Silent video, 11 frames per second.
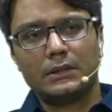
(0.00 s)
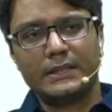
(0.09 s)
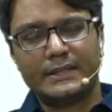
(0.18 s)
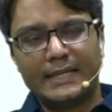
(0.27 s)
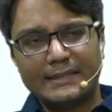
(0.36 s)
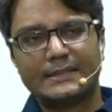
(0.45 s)

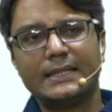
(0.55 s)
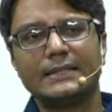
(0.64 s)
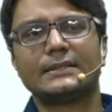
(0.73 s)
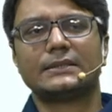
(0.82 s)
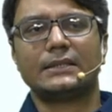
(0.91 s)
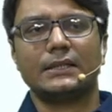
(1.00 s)
test series
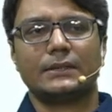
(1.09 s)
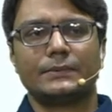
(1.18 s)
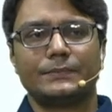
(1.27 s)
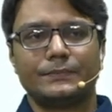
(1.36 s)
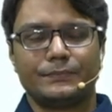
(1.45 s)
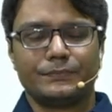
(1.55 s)
is there.
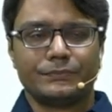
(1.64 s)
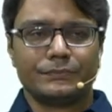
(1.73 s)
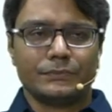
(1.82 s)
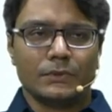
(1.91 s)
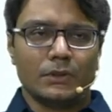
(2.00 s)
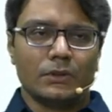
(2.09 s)

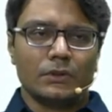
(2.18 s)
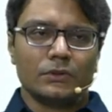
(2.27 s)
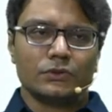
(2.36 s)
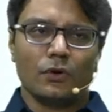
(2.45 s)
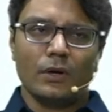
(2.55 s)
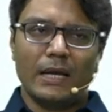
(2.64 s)

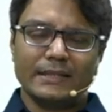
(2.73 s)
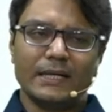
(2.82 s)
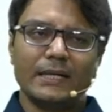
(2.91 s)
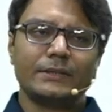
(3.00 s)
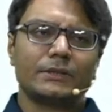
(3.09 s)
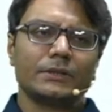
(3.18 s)
So like
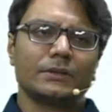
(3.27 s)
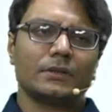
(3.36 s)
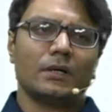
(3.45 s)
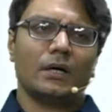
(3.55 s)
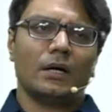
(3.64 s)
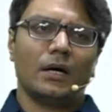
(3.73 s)
that,
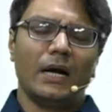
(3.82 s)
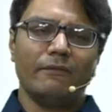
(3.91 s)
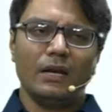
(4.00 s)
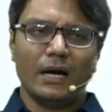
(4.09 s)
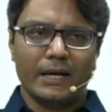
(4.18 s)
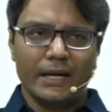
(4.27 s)
I
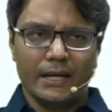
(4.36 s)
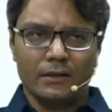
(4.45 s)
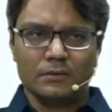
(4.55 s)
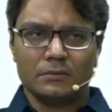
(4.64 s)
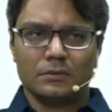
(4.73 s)
will again